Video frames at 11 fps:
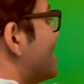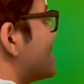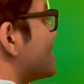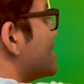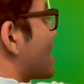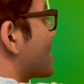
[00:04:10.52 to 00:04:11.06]
this
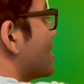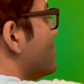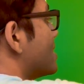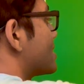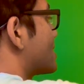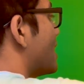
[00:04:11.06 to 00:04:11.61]
is not going to be
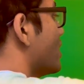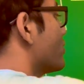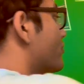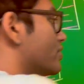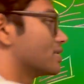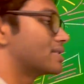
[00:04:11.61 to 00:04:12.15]
a
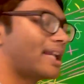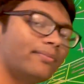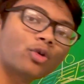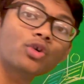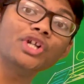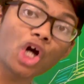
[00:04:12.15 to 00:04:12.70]
scalar field
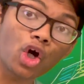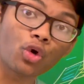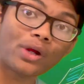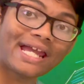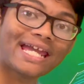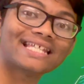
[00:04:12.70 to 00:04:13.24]
anymore.
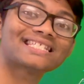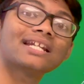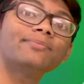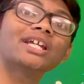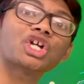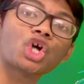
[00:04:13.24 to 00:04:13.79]
No, it's going
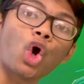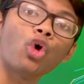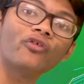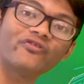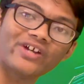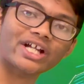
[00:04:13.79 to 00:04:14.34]
to be a
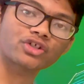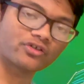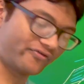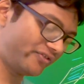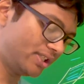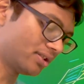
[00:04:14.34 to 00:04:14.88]
covector
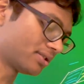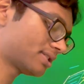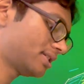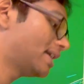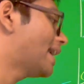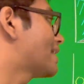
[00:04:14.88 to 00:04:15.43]
field.
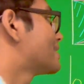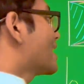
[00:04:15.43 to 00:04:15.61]
And